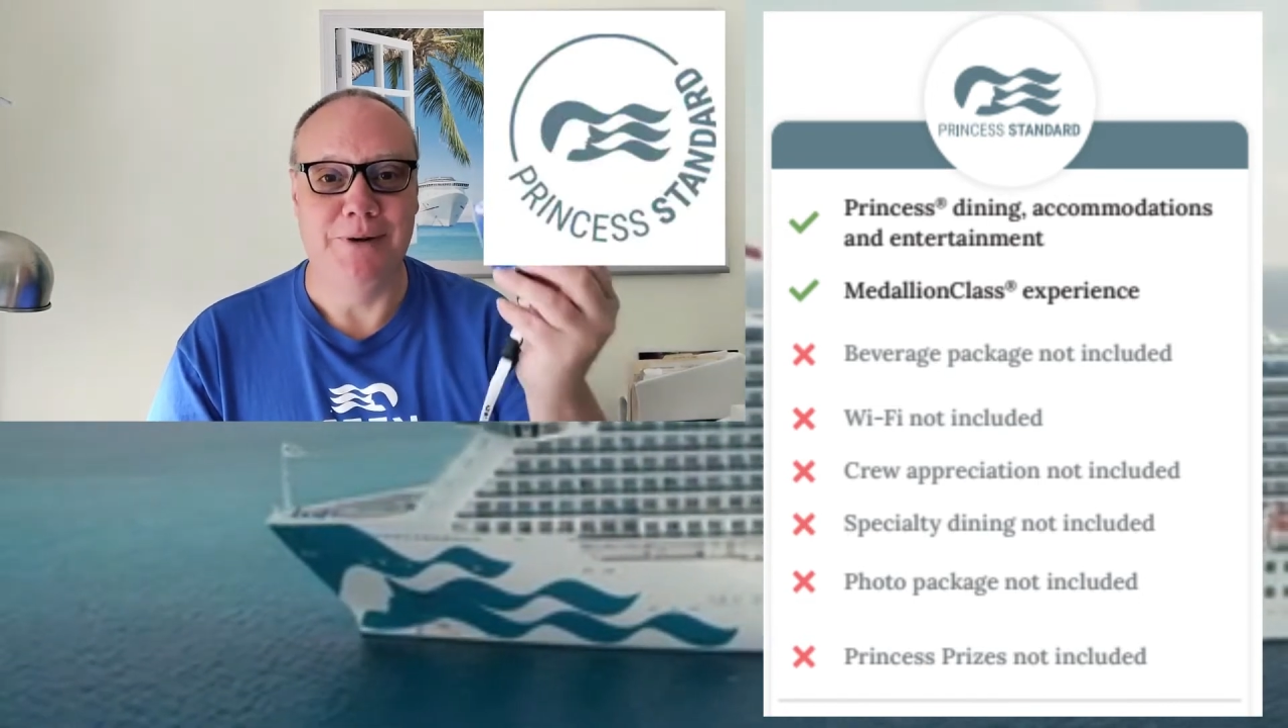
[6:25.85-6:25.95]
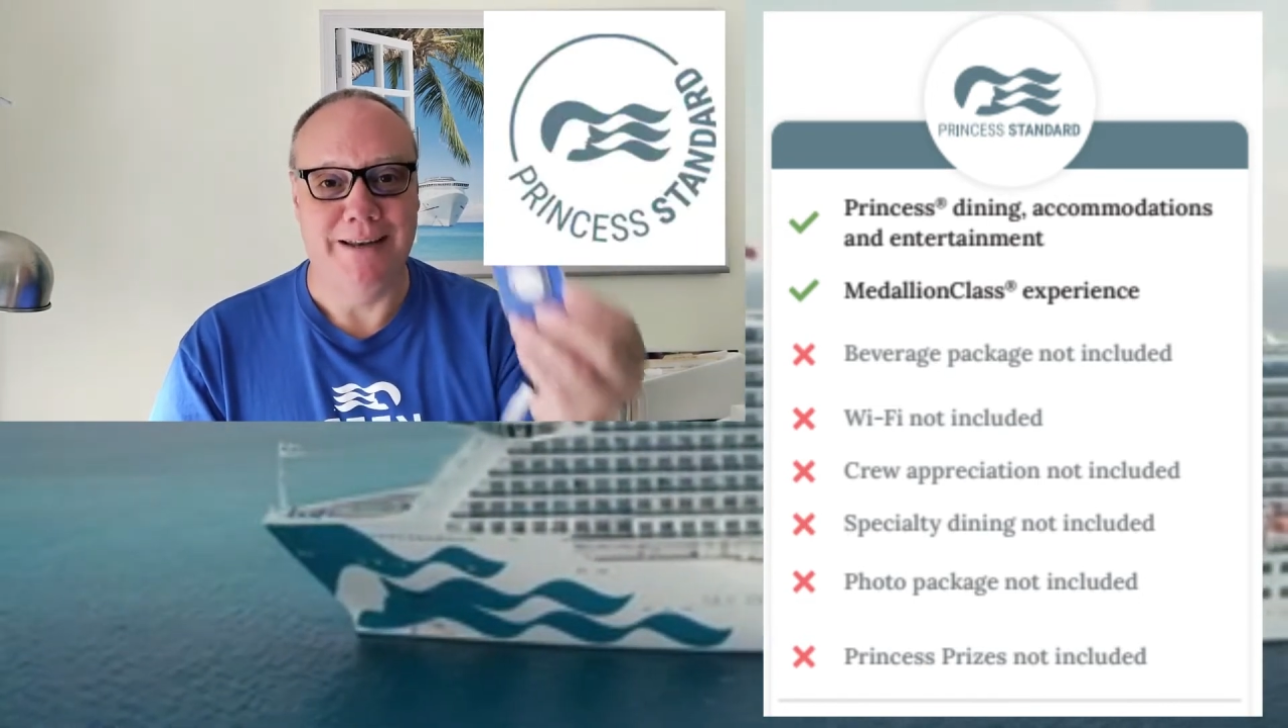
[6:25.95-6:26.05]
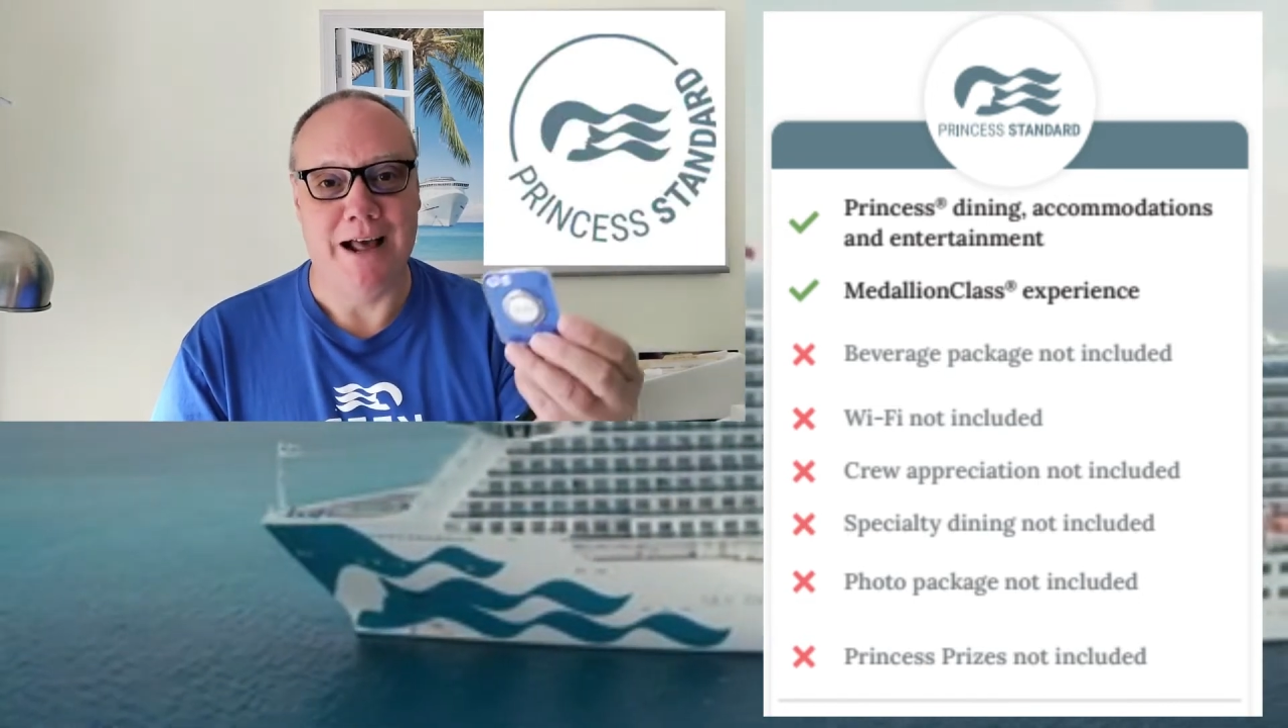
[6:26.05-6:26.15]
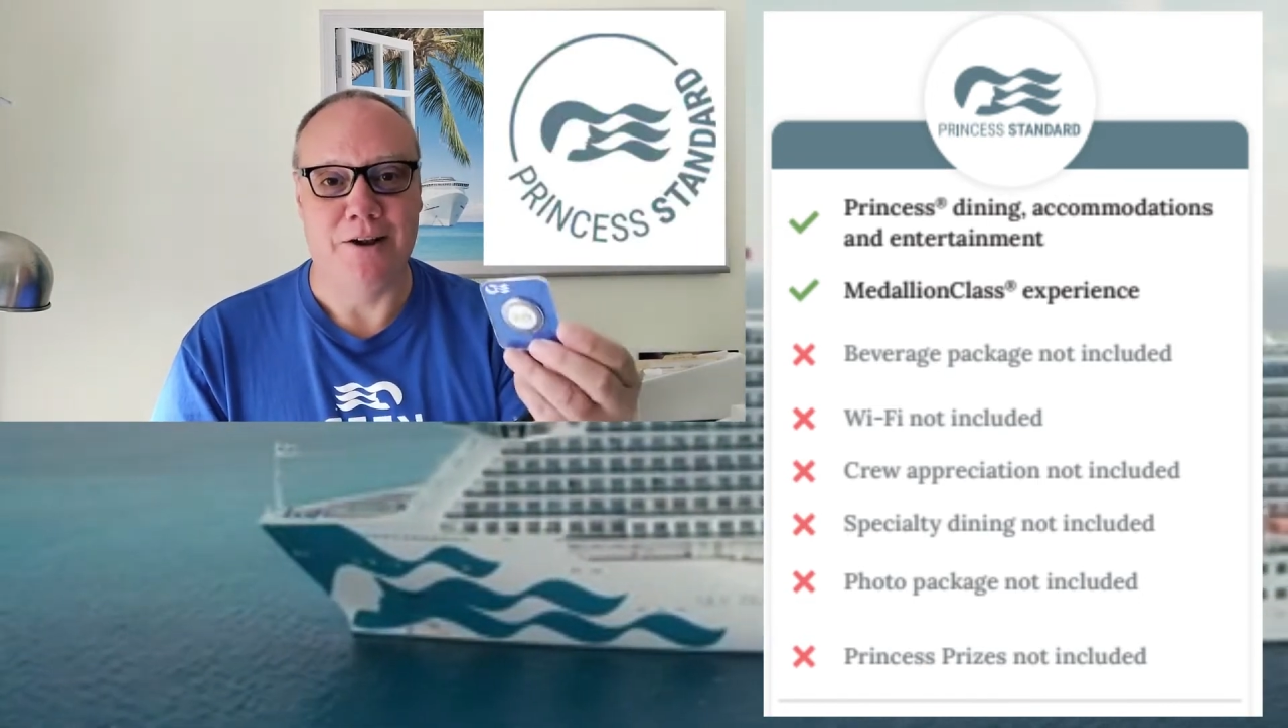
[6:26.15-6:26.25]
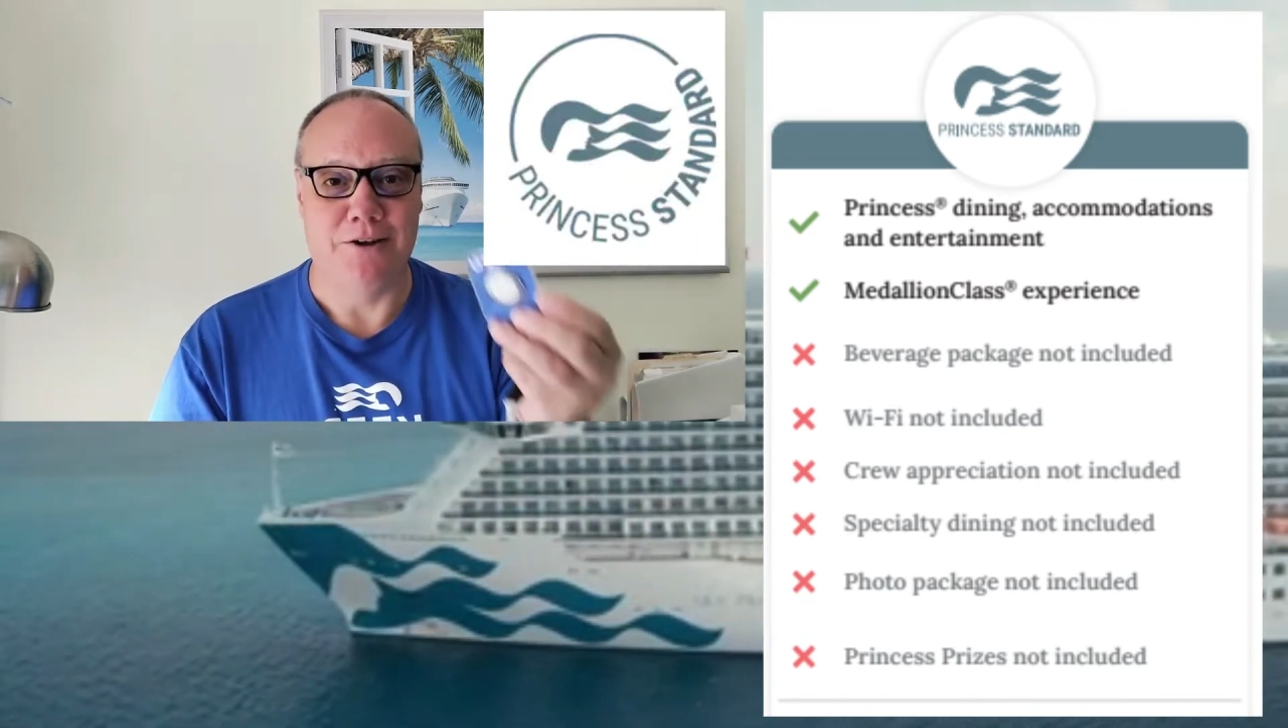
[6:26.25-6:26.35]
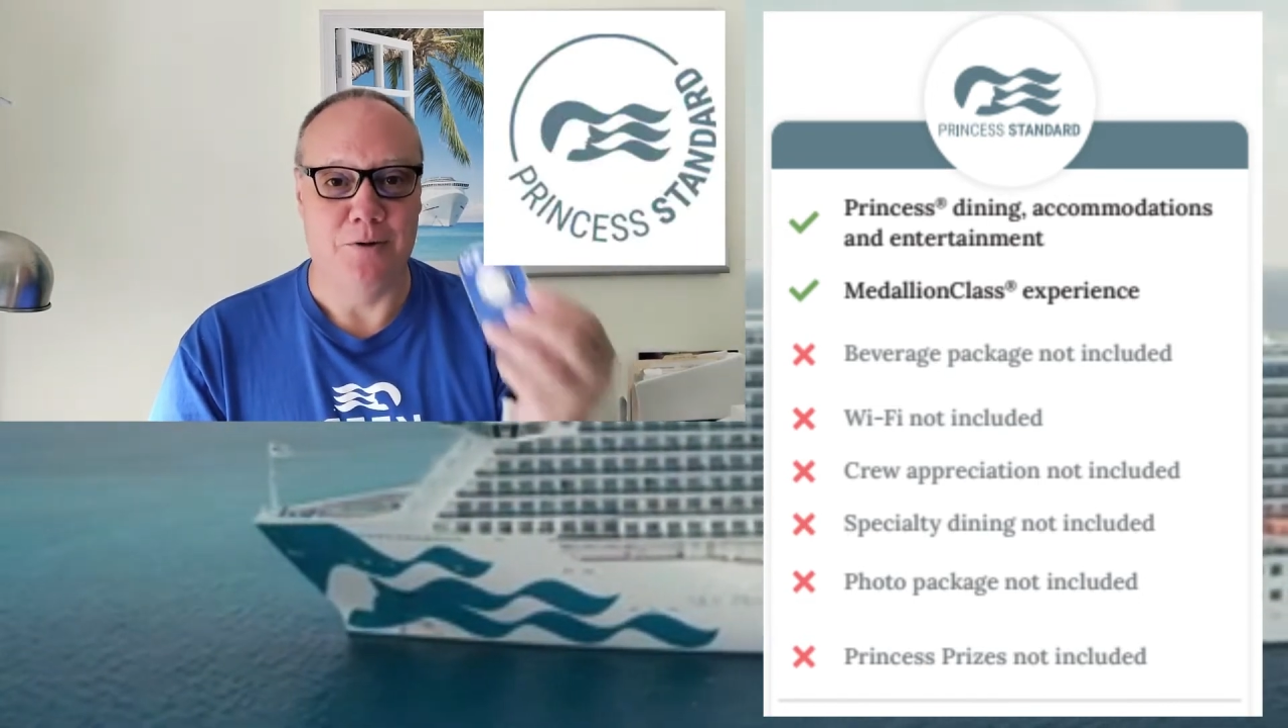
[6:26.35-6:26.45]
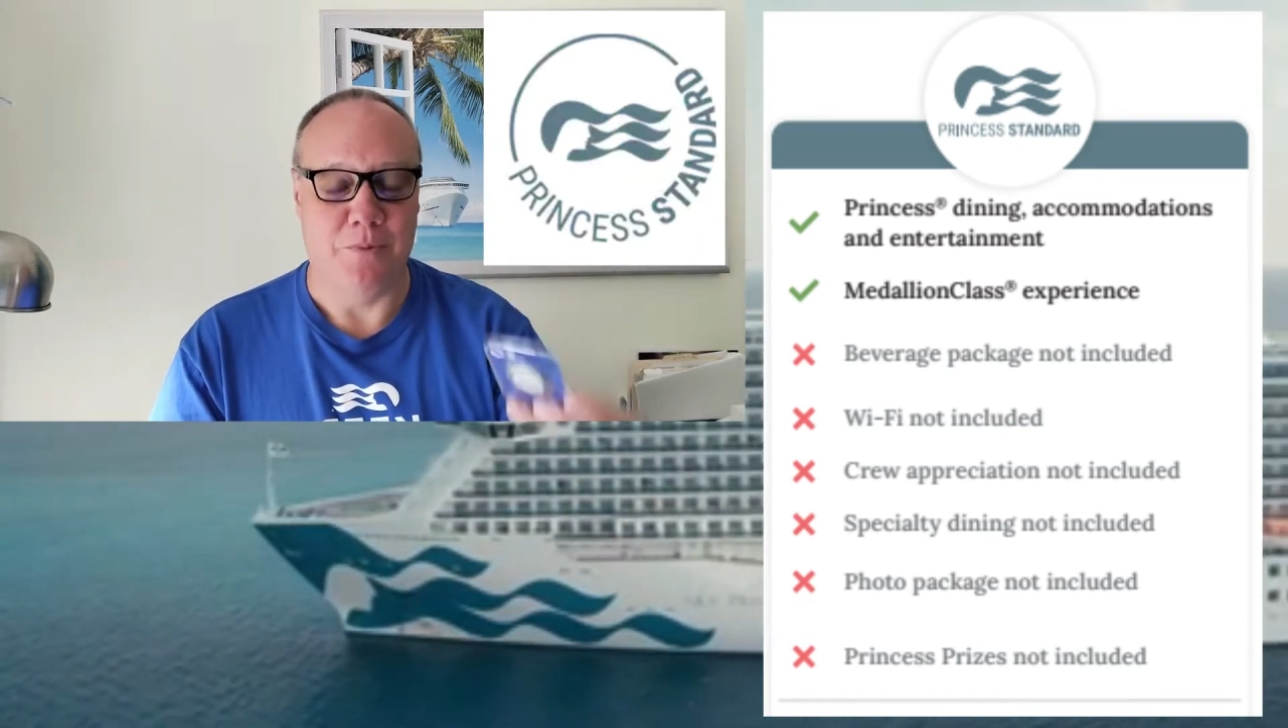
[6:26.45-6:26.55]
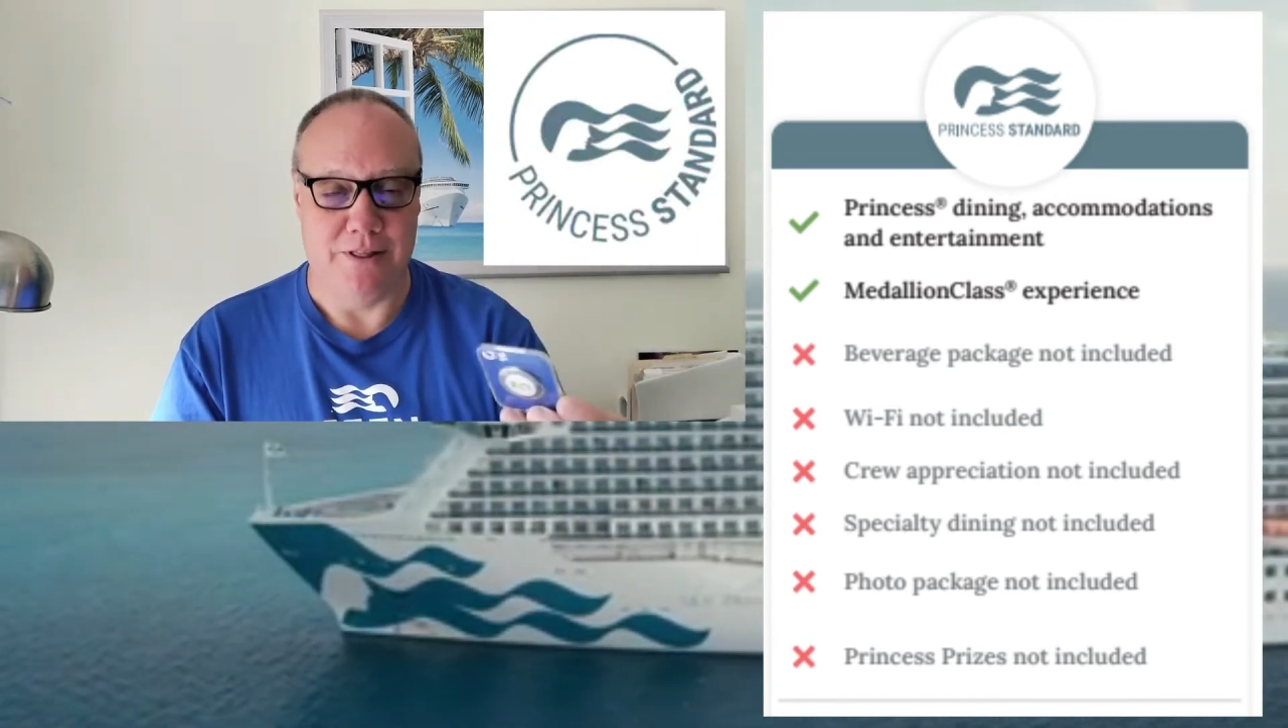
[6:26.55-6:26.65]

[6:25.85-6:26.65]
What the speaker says: medallion